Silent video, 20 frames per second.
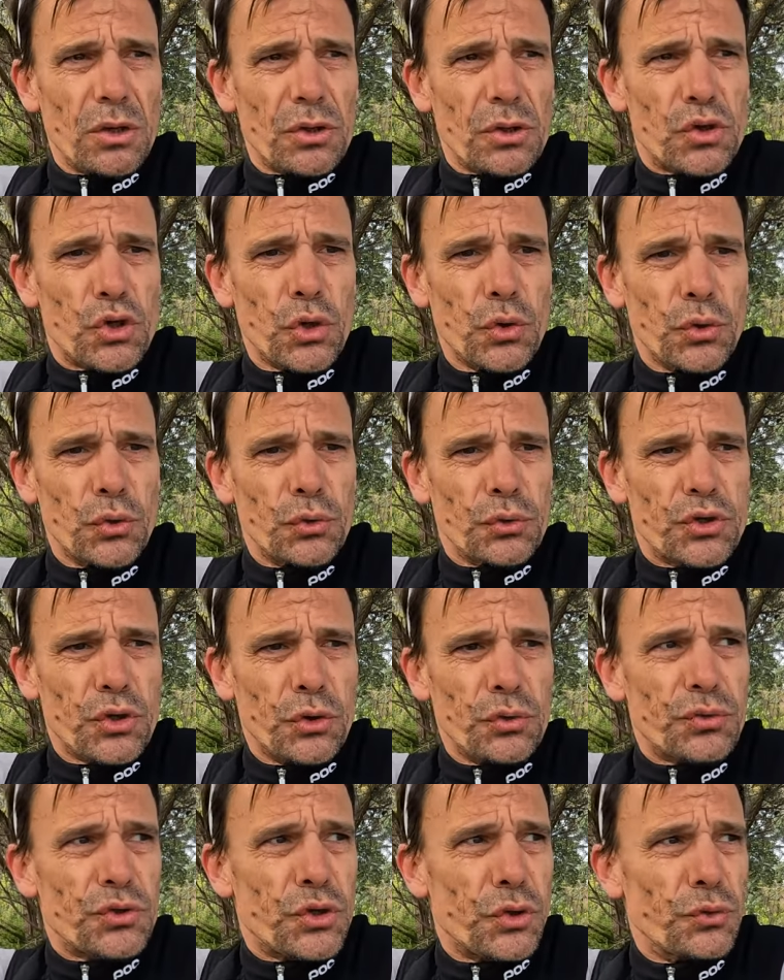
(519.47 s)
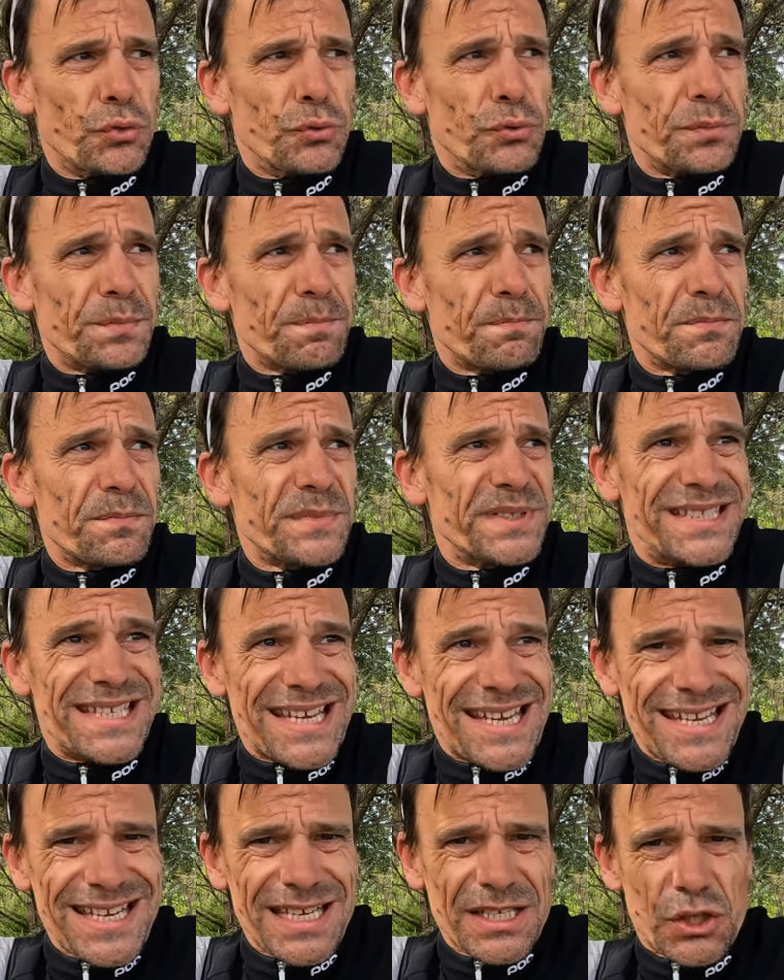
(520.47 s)
to
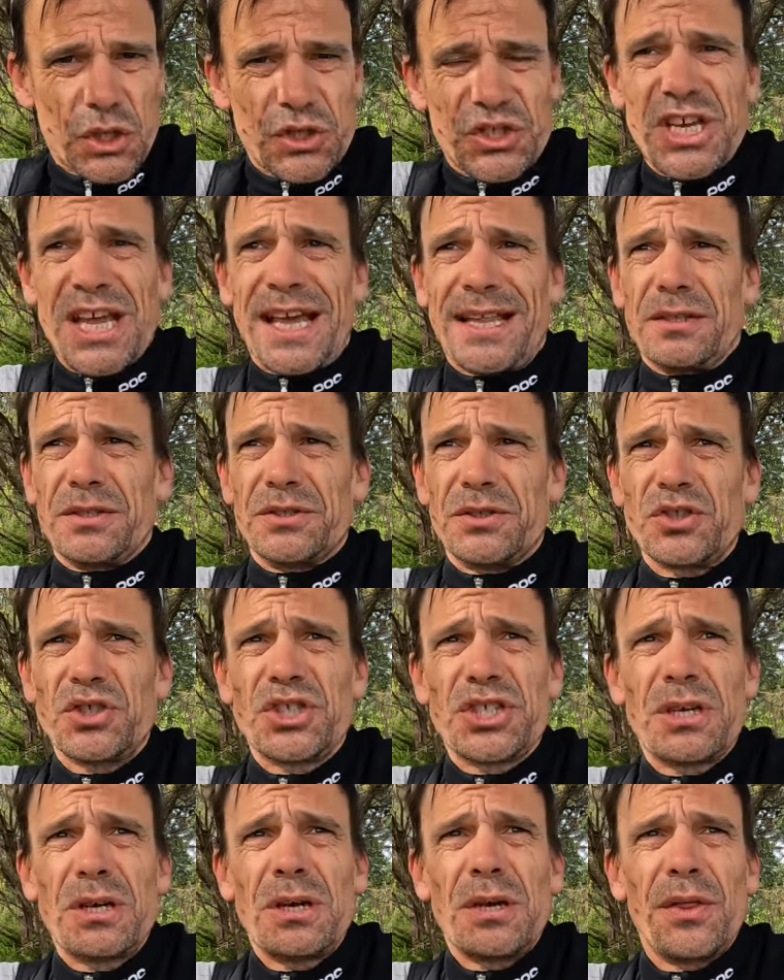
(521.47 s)
dare to challenge